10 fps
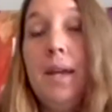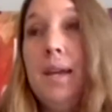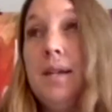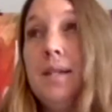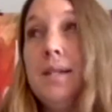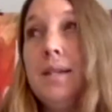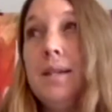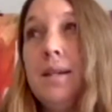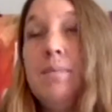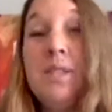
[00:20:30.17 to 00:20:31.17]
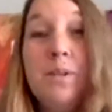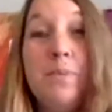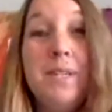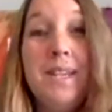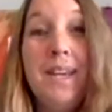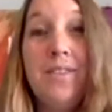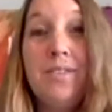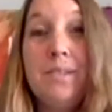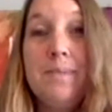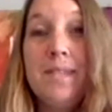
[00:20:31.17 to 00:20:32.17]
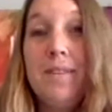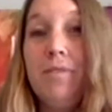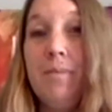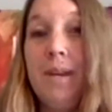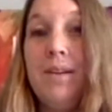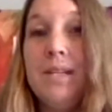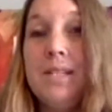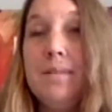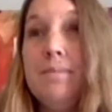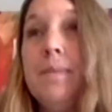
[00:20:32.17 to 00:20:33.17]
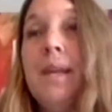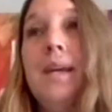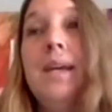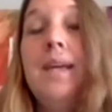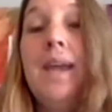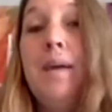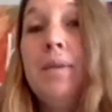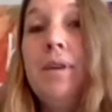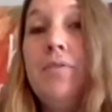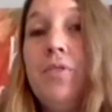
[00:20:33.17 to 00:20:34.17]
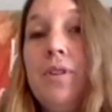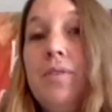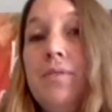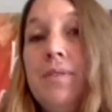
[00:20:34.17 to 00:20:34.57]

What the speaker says: and I'm still putting together some stuff from my awesome cabinet full of